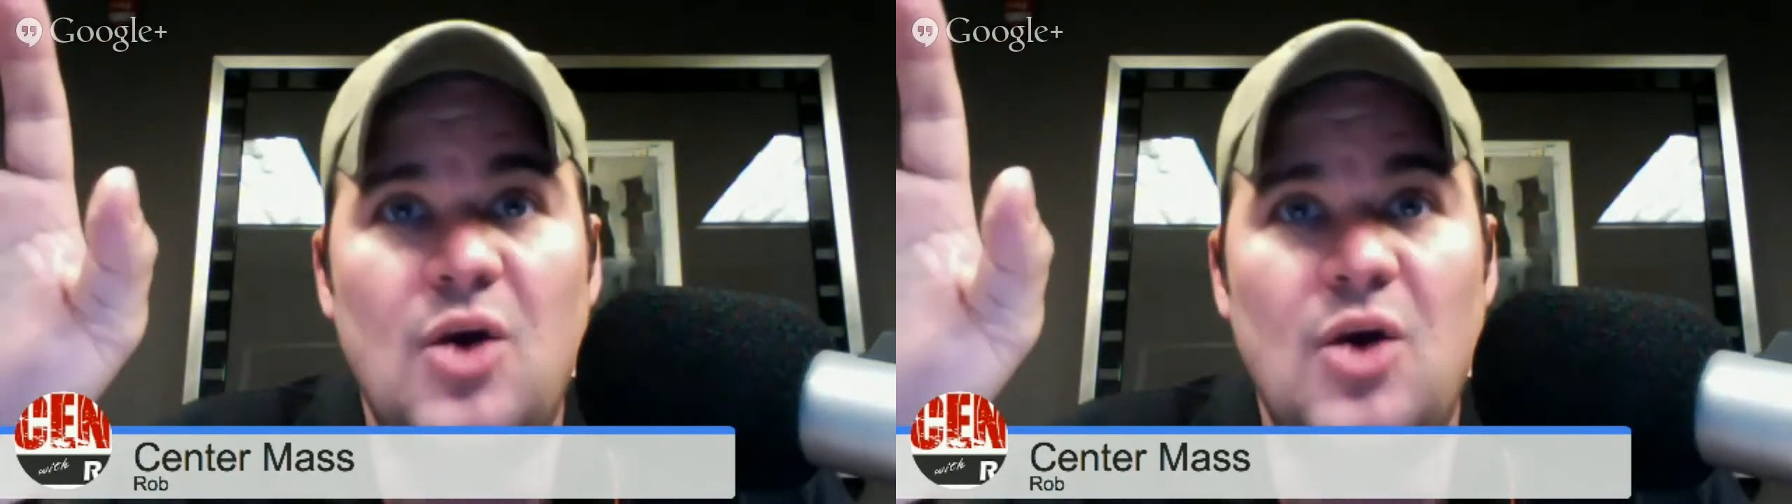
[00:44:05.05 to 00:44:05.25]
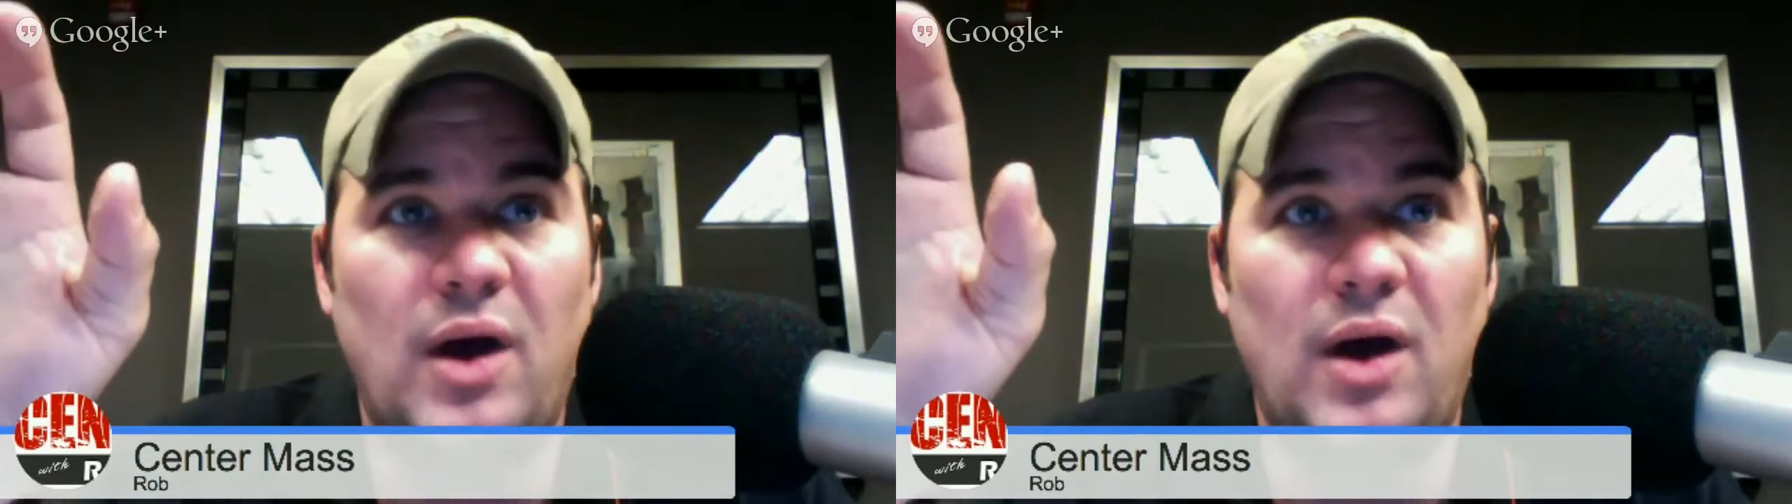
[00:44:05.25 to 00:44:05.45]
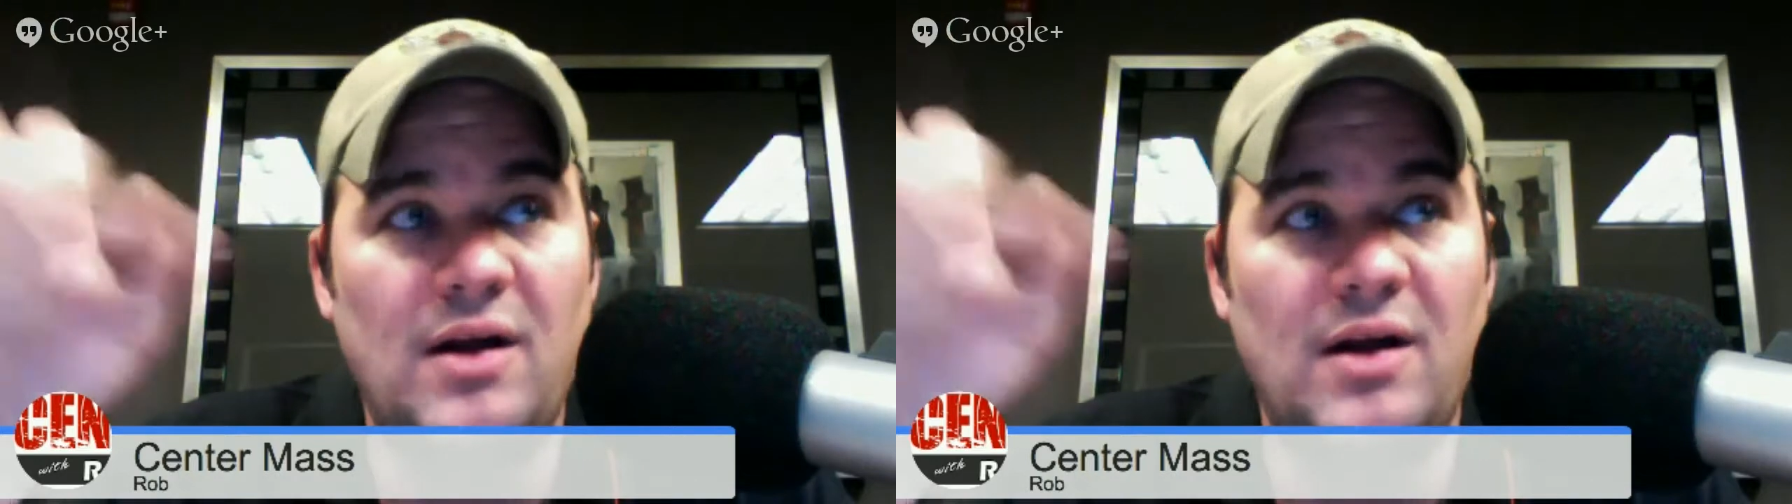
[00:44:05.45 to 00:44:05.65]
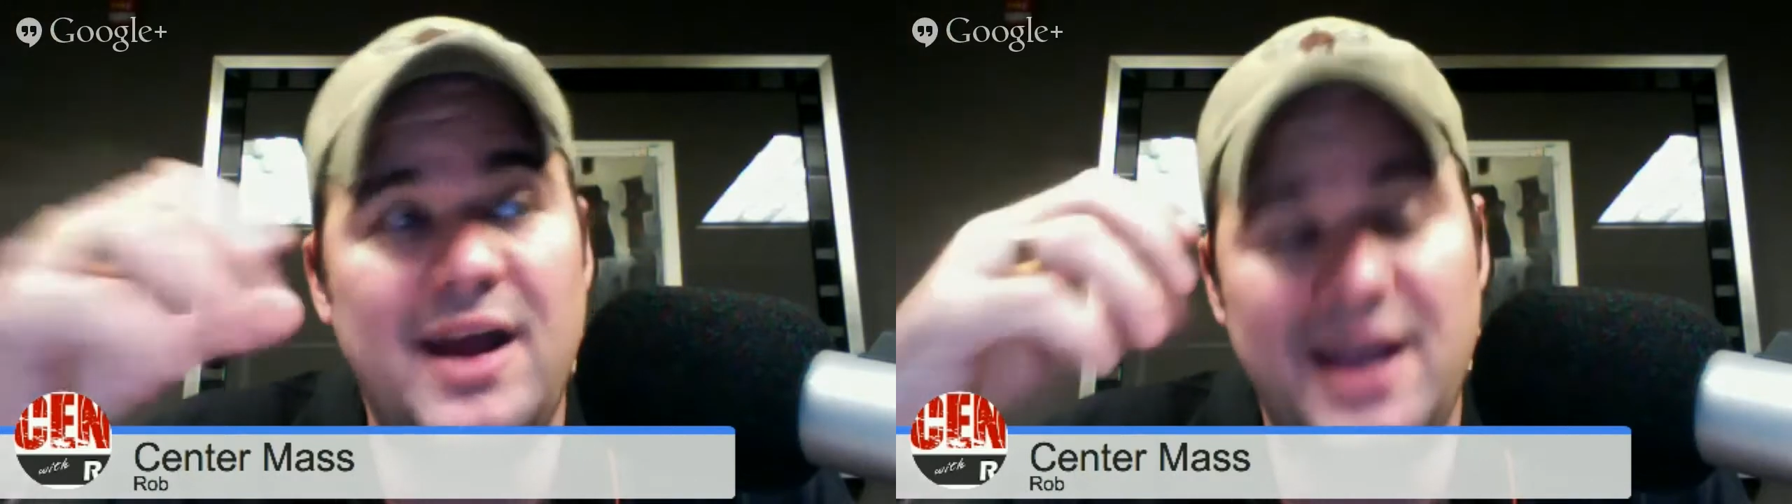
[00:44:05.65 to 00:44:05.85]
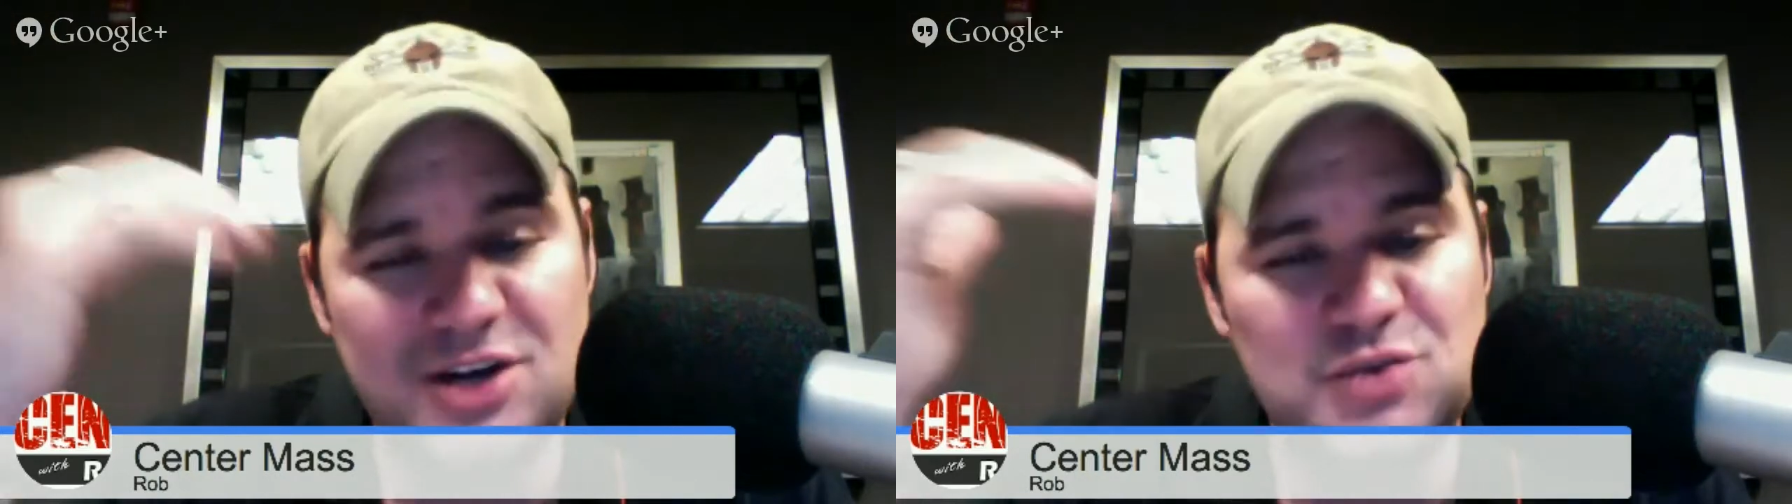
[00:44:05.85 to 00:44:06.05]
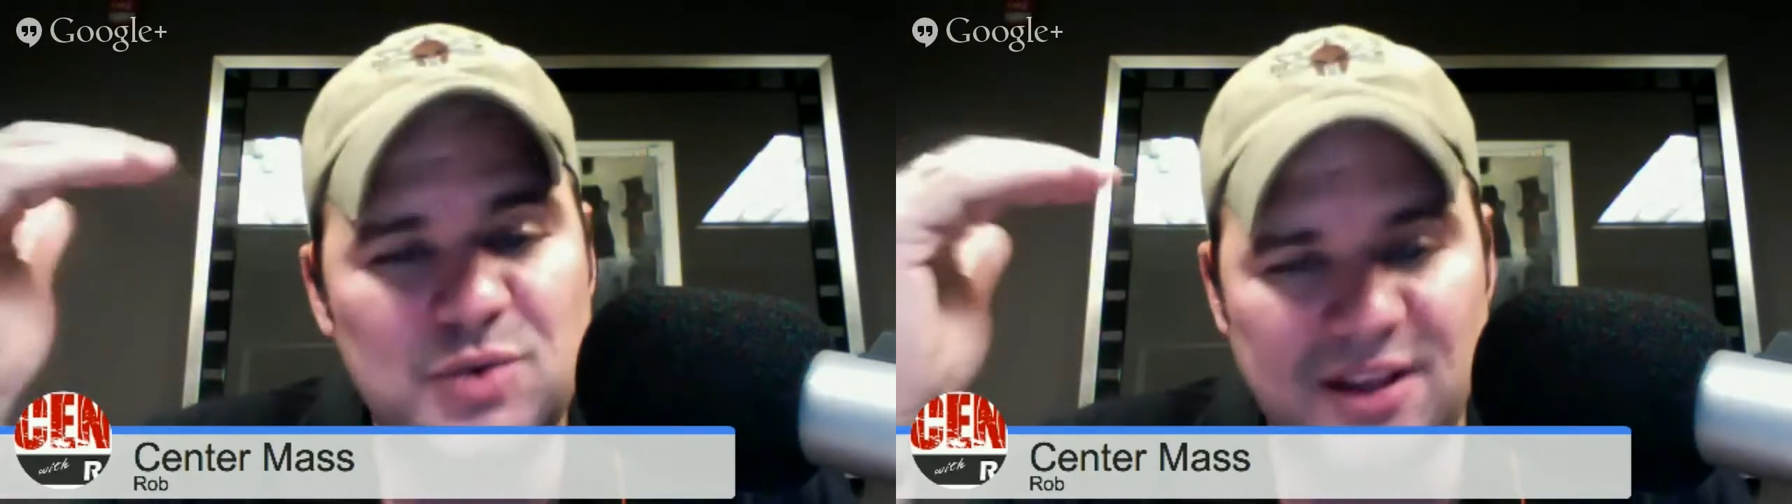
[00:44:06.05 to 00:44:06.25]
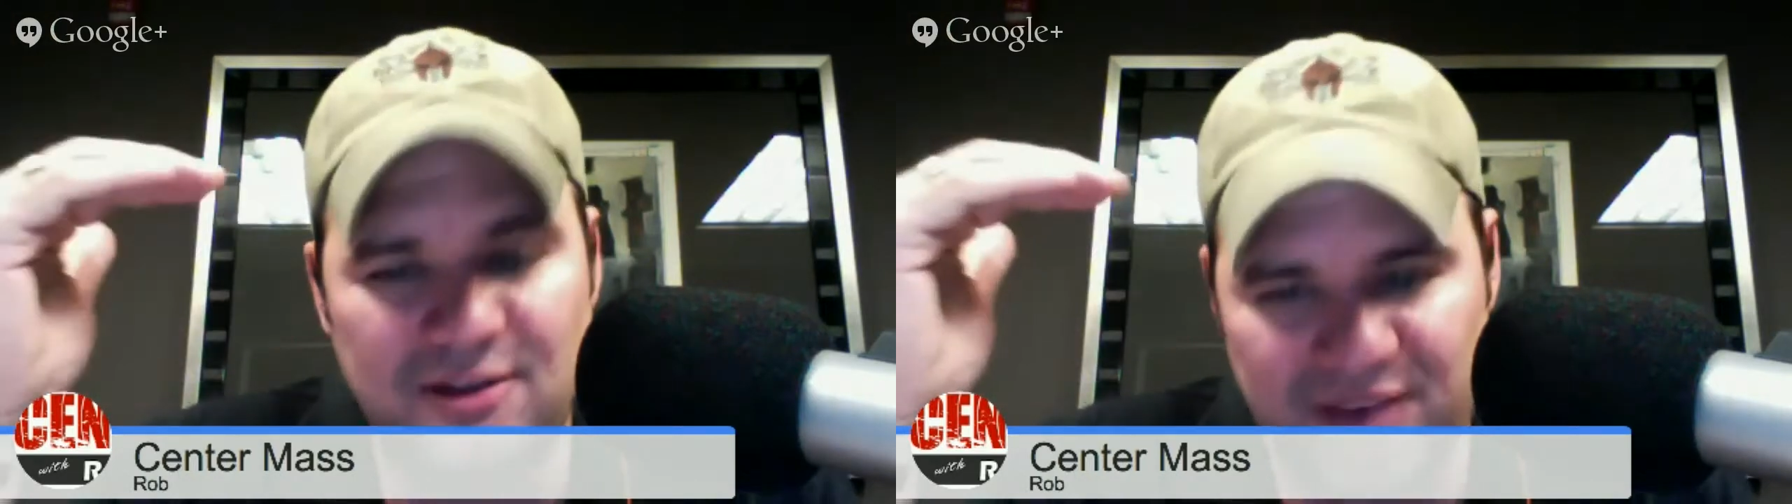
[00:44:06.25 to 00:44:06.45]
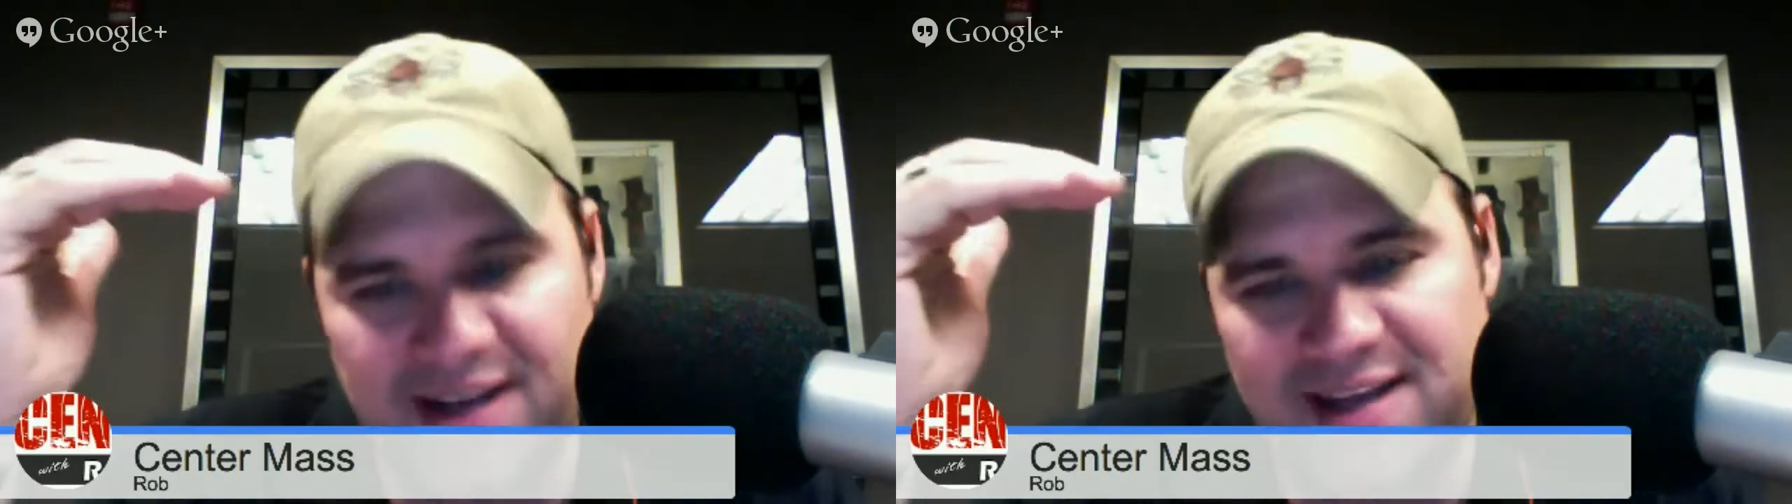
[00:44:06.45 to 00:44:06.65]
Well, here's what
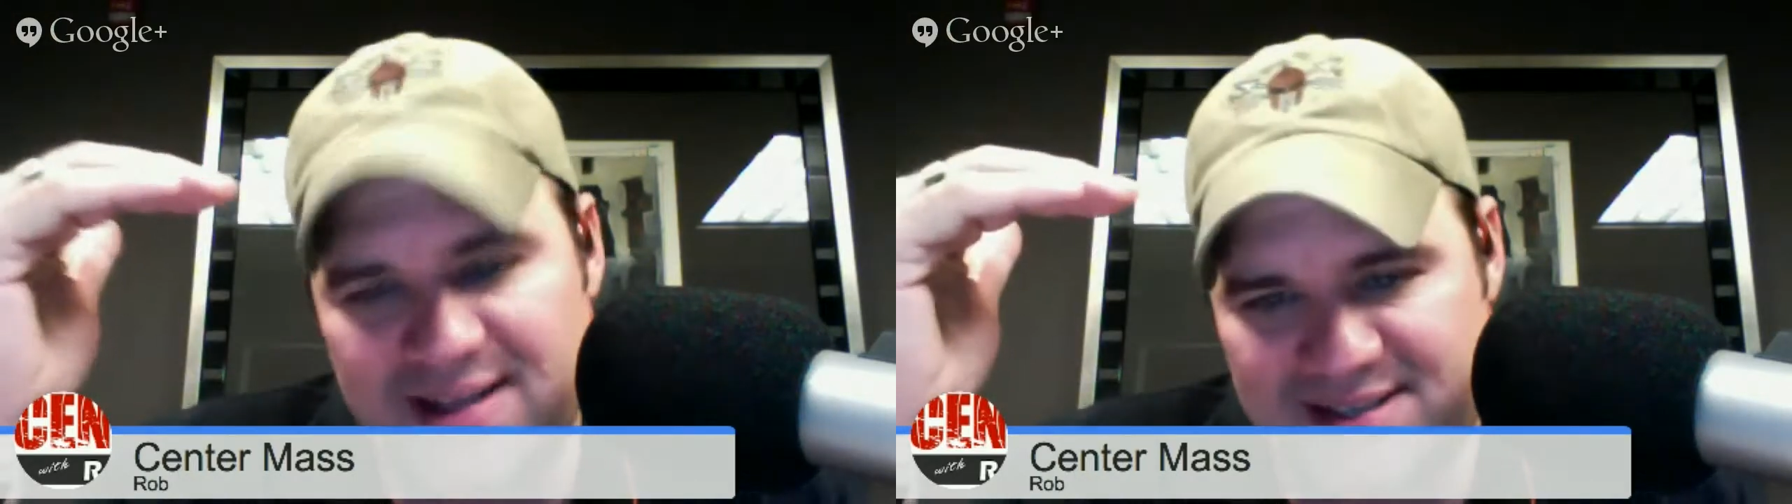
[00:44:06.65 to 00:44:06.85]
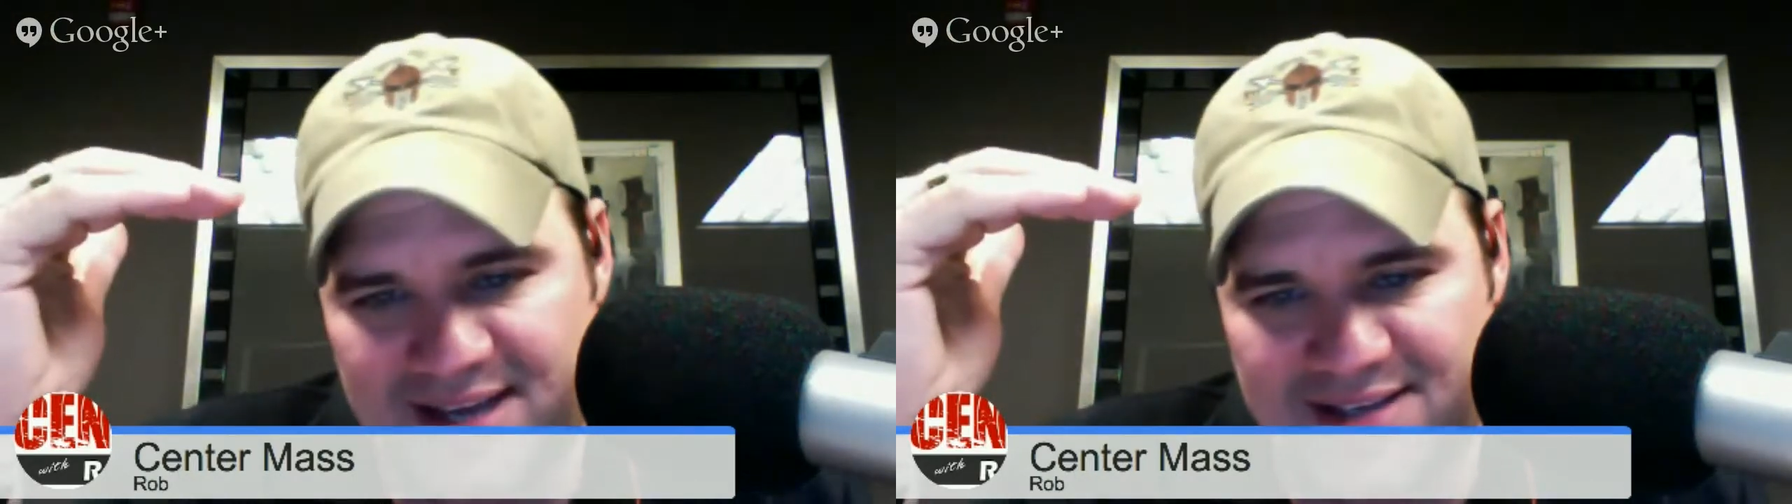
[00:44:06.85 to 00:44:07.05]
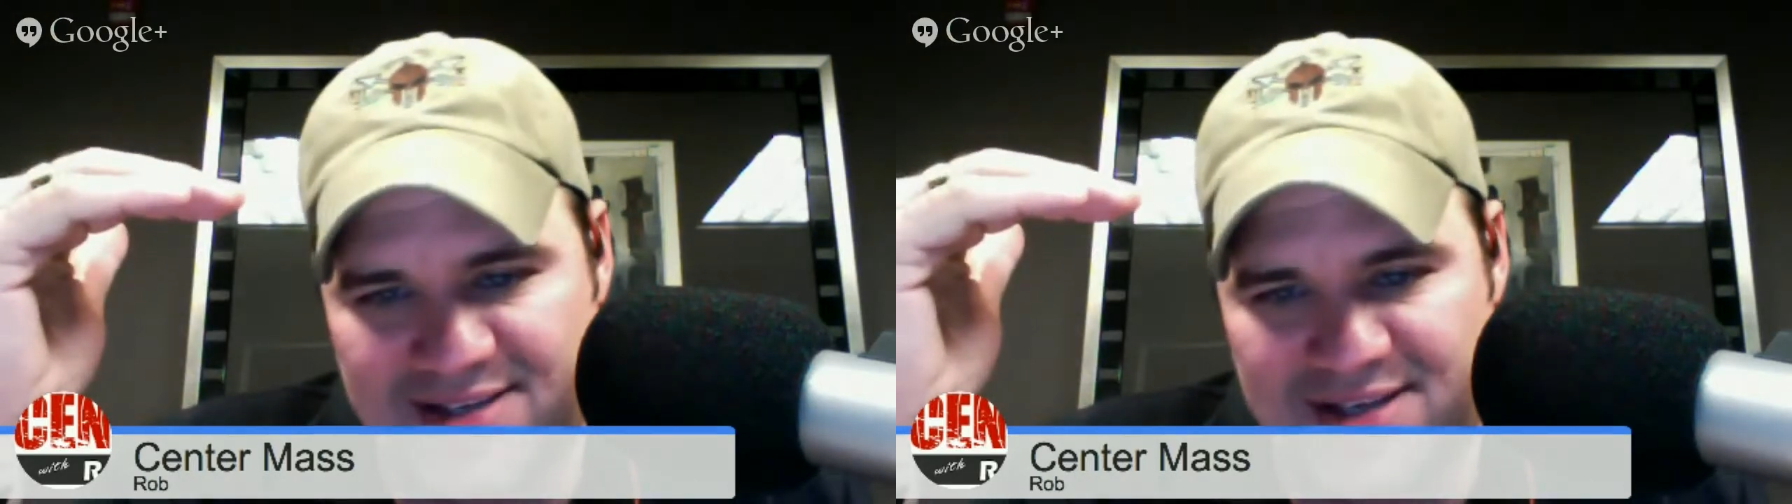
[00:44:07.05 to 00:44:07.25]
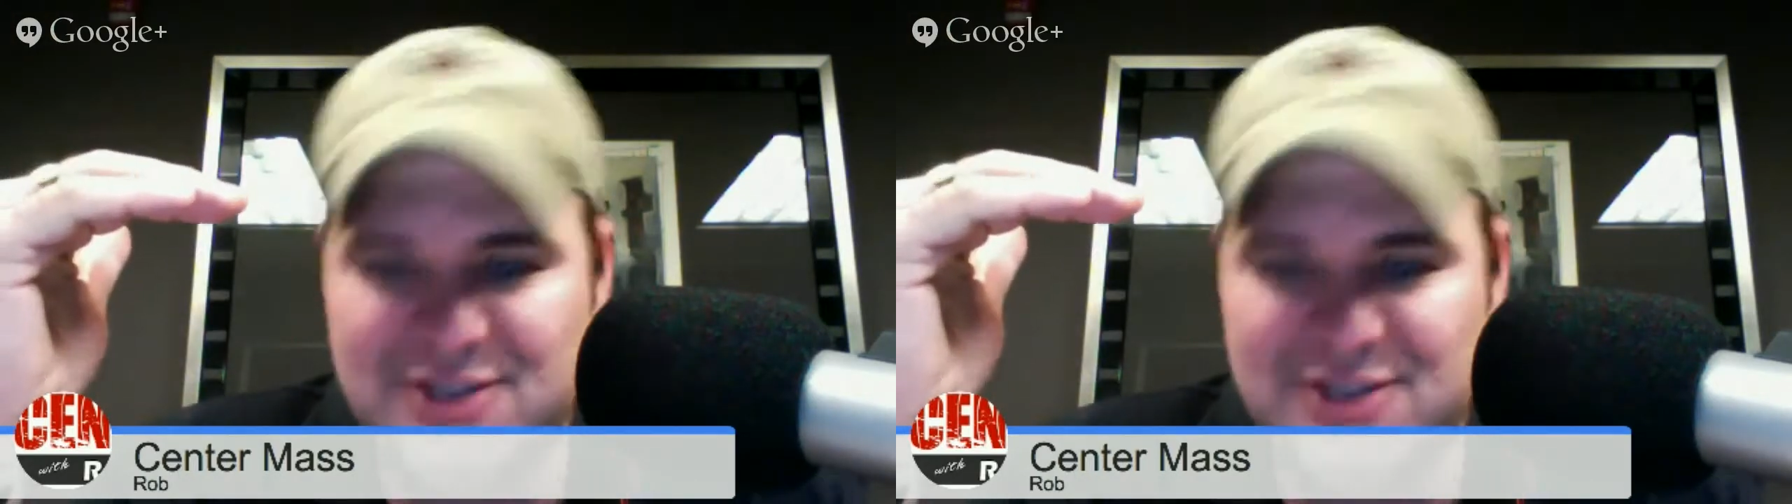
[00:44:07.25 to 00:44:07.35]
Leviticus says.